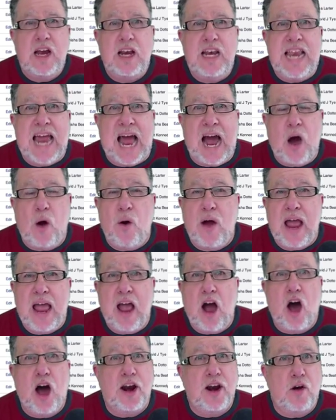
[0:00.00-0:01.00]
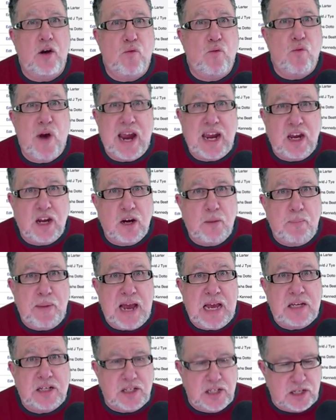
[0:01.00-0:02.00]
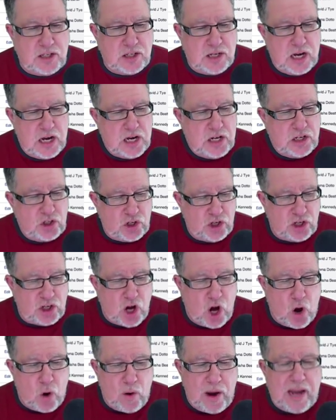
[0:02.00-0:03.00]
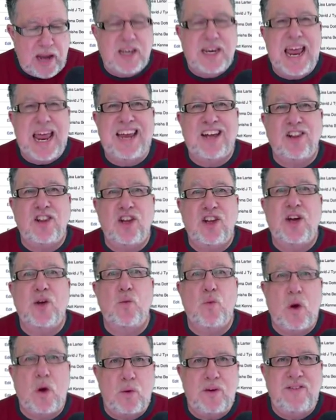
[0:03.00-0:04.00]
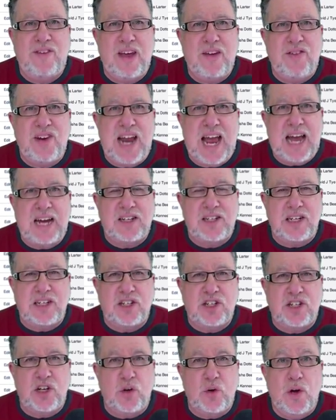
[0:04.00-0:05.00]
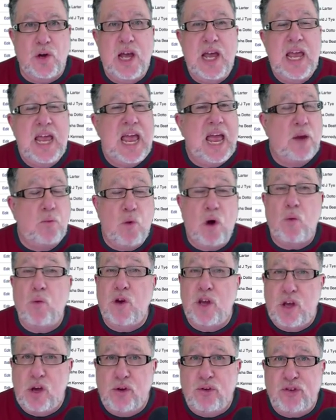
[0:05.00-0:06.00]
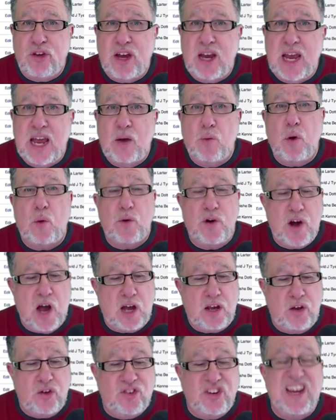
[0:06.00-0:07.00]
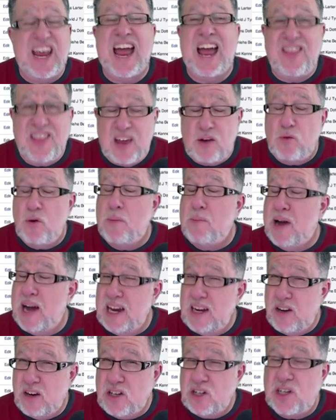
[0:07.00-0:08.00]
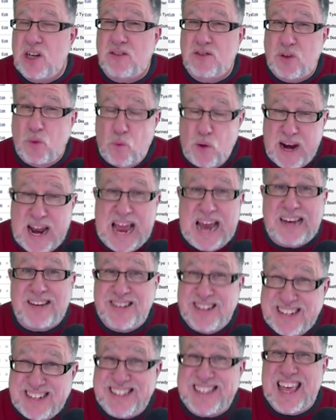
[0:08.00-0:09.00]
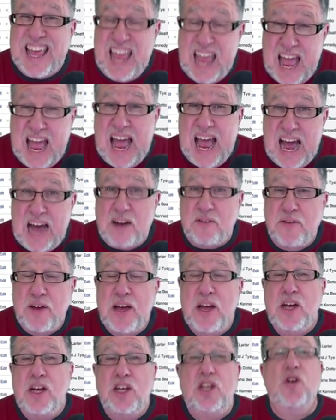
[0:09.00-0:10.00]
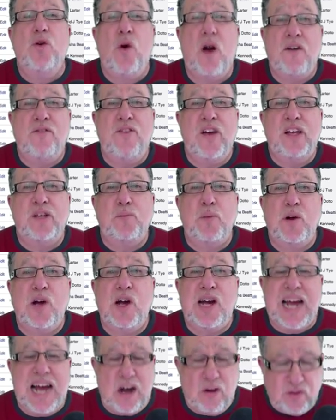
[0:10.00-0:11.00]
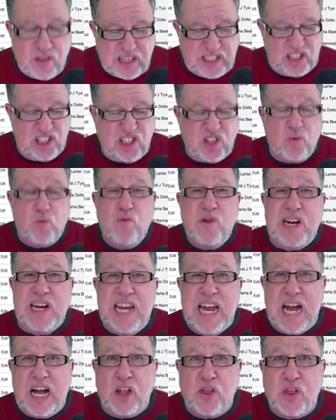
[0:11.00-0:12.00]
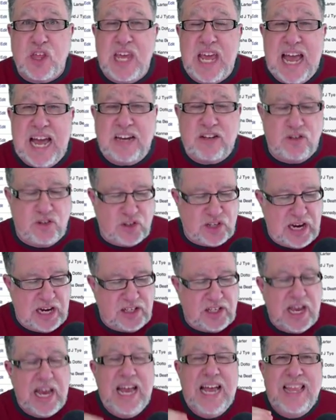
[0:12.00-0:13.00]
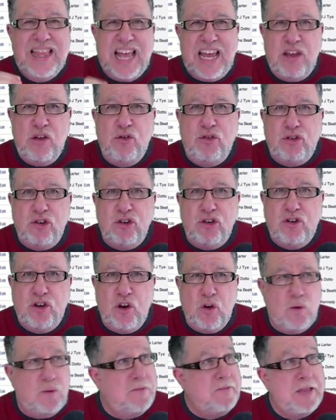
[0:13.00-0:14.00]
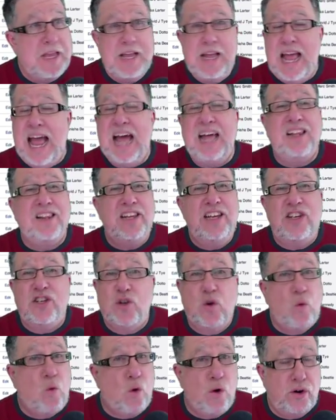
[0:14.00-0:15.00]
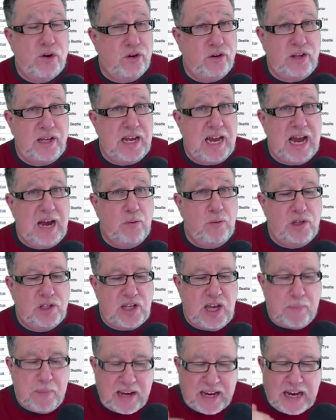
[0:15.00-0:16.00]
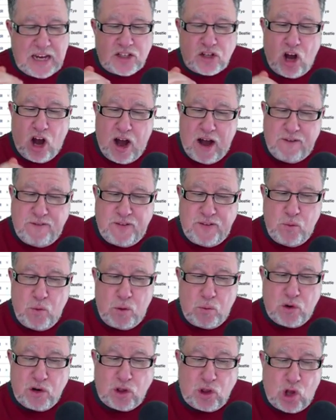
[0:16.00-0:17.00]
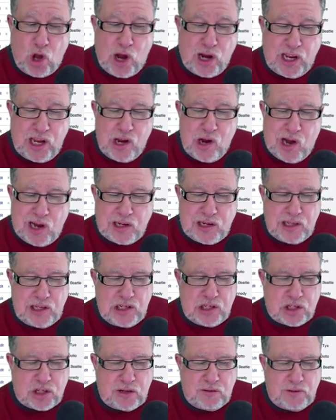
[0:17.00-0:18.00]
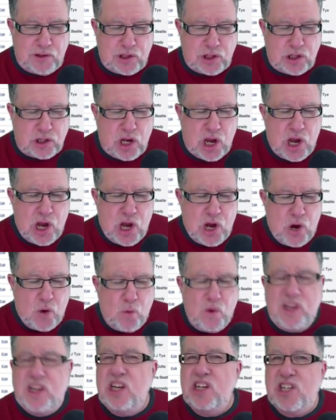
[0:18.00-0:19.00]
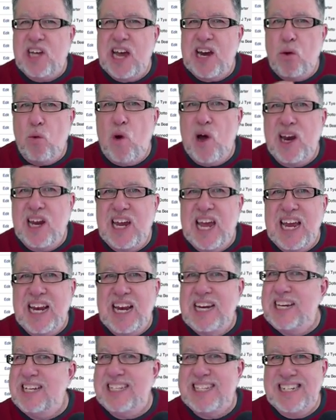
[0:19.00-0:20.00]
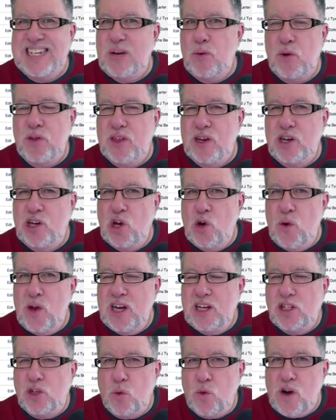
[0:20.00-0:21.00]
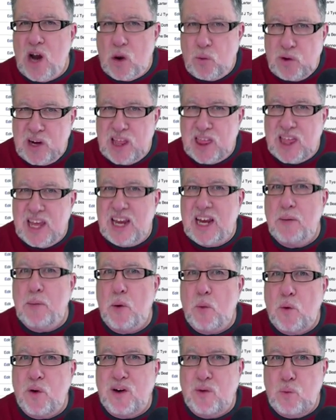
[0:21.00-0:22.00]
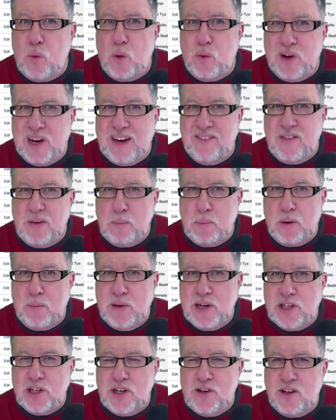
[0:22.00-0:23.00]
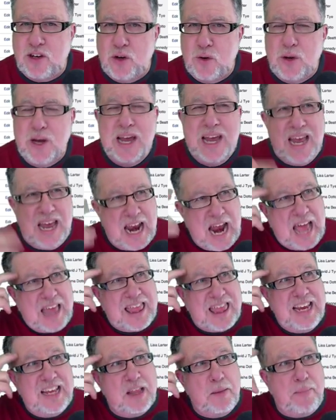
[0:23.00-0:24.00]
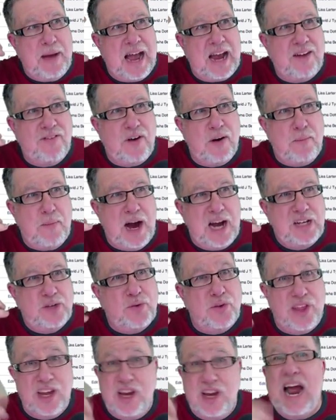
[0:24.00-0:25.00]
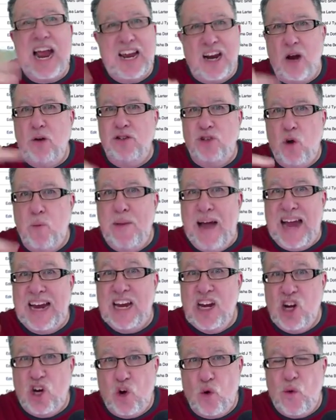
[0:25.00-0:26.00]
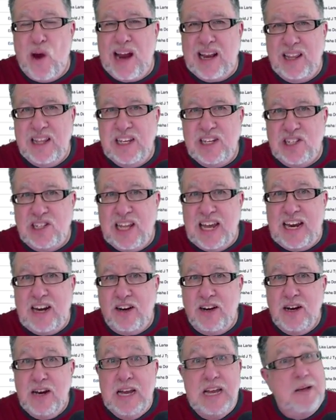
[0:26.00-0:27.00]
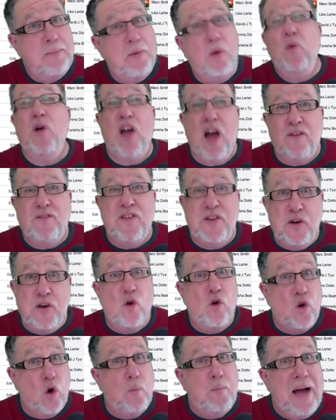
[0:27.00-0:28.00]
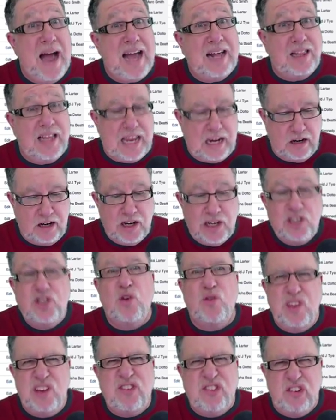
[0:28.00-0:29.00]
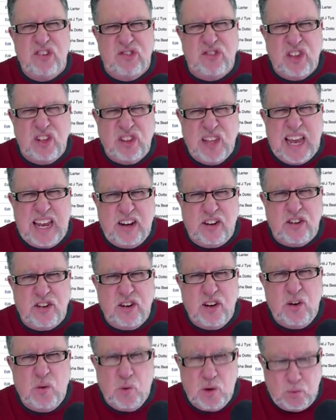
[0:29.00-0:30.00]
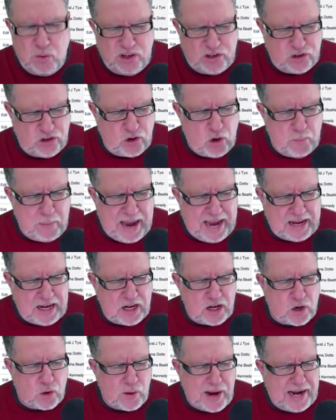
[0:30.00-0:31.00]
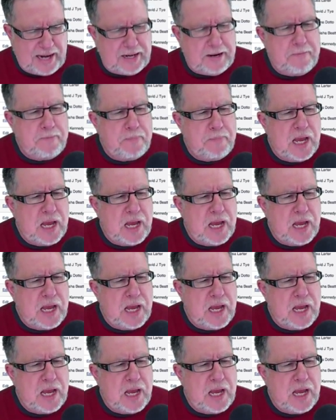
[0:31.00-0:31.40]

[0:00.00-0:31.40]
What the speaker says: now, on a regular basis, should go and take a look at what we've given access to and what we're using and what we're not using, and then remind ourselves of what access they have to our Facebook account. This is a really healthy exercise that you should do at least quarterly, I would say, because often when we're logging onto these services, we just kind of want to get in and see what they're doing, so we're not really thinking about what we're giving permission to. And I think in the back of our minds we're thinking, I can always go back and correct this later, but we often don't go back later. So this is the later when we should go back and correct.